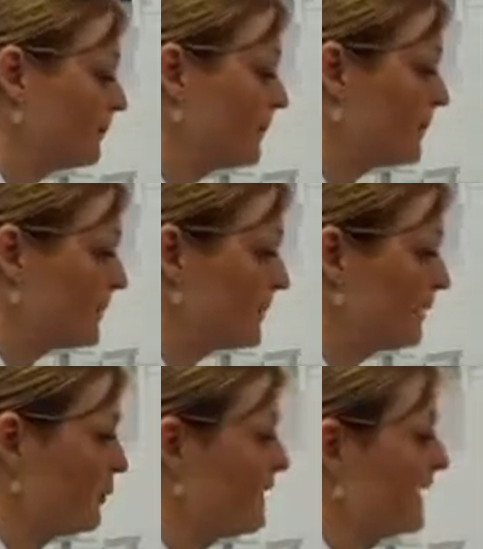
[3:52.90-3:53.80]
It pulls up
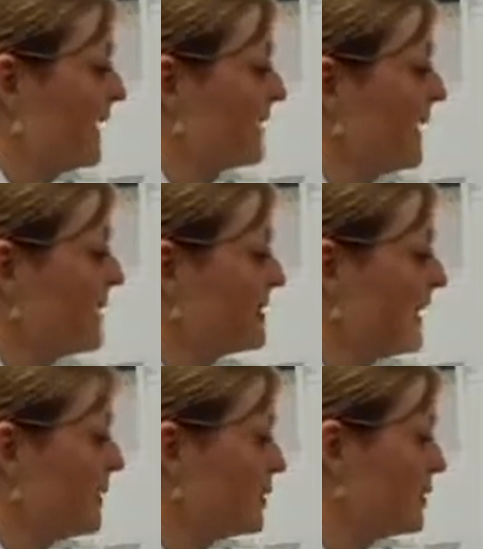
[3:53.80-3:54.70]
the ones I had last
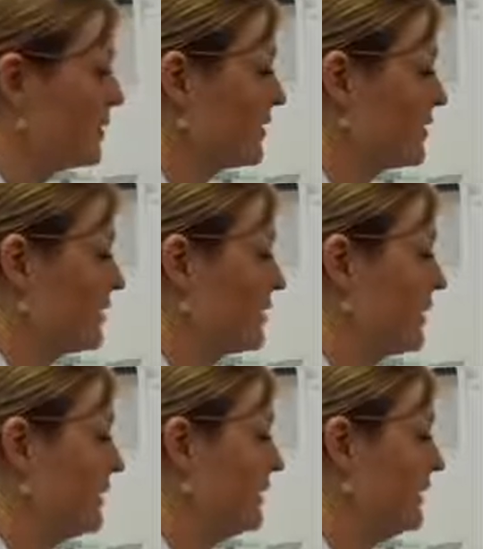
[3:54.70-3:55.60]
time, so I'm just going to
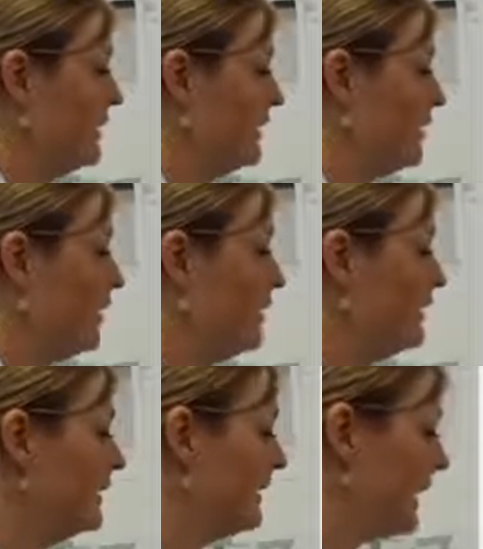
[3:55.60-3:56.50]
start by deleting
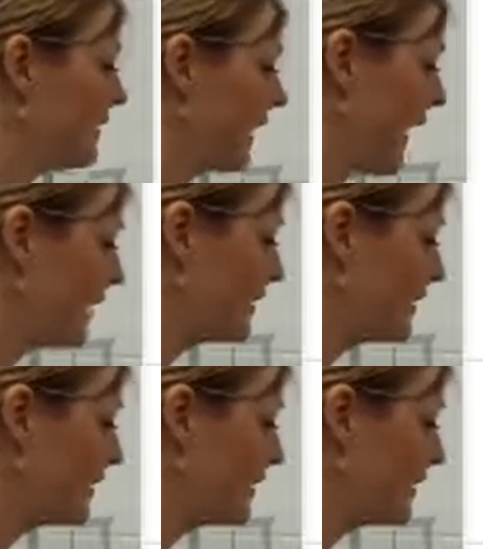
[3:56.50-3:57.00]
all, and then